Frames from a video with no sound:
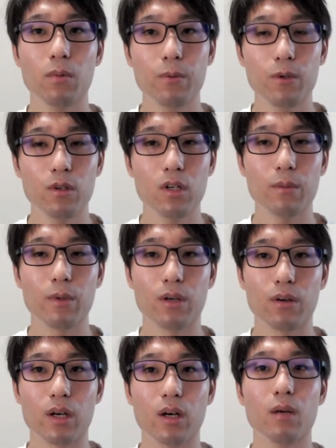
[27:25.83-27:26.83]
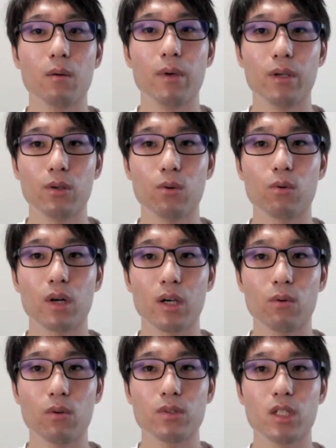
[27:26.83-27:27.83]
We also have weekly mob
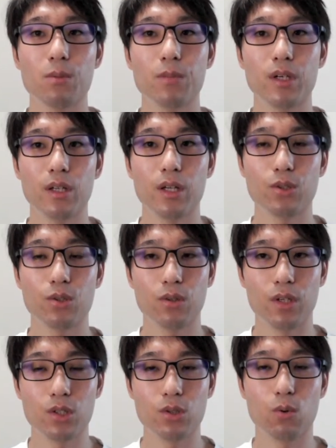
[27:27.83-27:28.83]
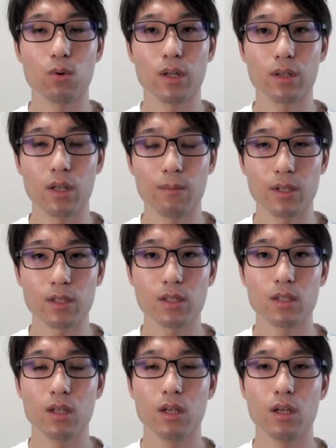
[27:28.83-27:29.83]
programming and study sessions with the
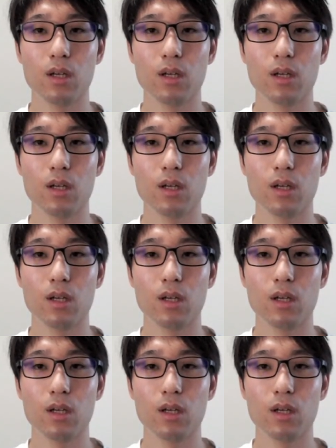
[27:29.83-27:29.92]
team.